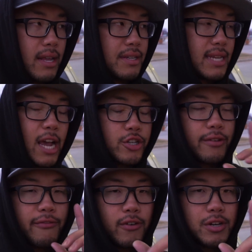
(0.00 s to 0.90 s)
This is actually
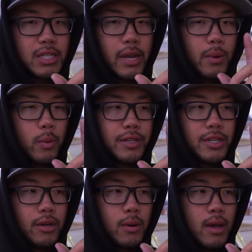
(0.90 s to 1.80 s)
the first lake we went
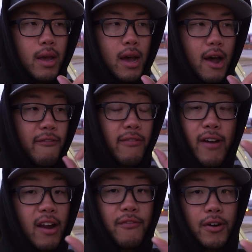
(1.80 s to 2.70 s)
to for the
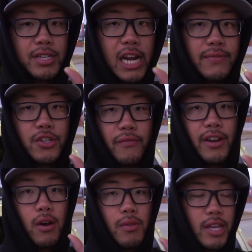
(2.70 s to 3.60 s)
very first ice fishing
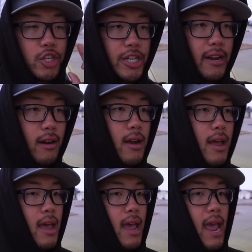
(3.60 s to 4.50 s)
video this year,
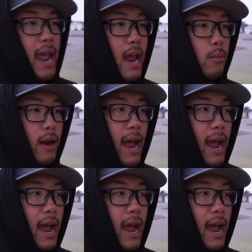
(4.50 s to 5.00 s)
and we're